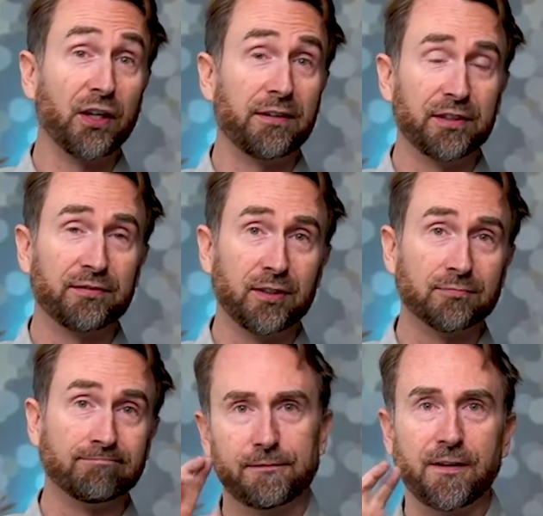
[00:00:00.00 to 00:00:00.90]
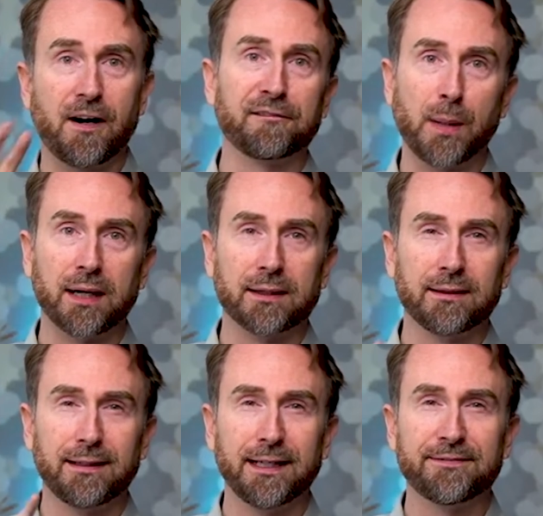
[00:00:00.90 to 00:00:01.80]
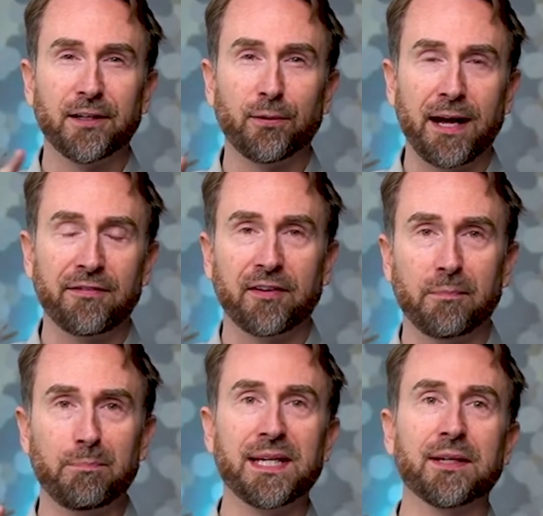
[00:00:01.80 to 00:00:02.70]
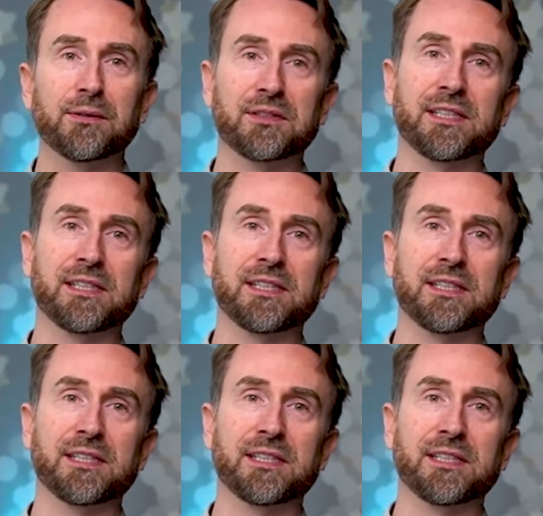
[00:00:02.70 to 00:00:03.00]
off your phone. Fofboc, F-O-F-B-O-C.